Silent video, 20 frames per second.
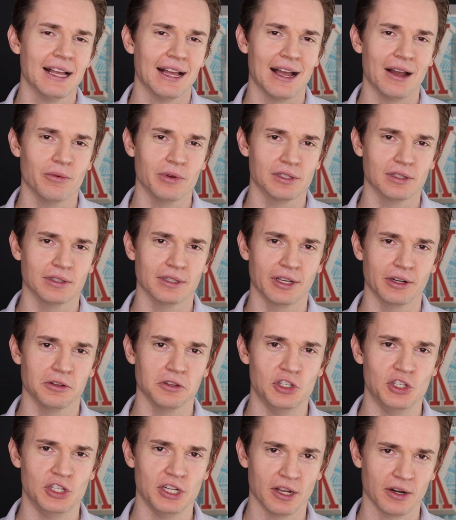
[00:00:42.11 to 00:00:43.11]
I was a
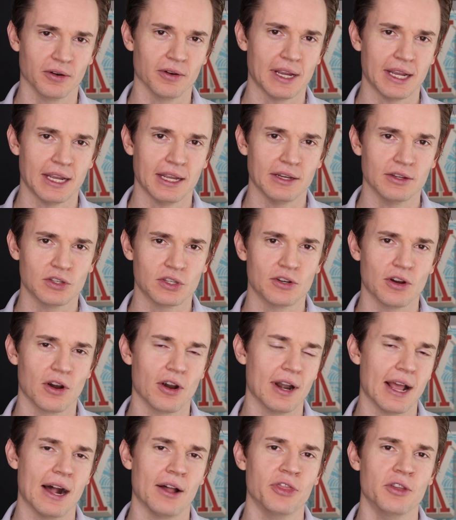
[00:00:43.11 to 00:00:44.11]
little jittery to
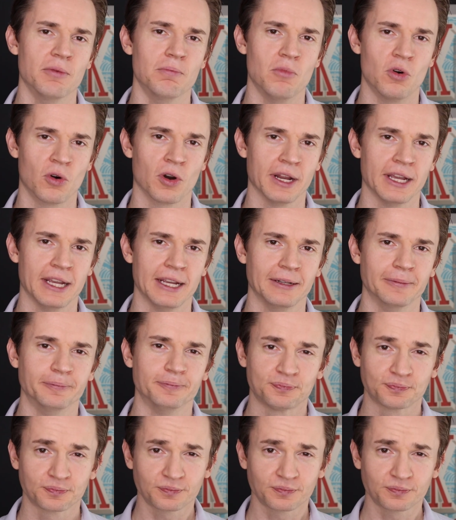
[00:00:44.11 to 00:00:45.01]
start out the morning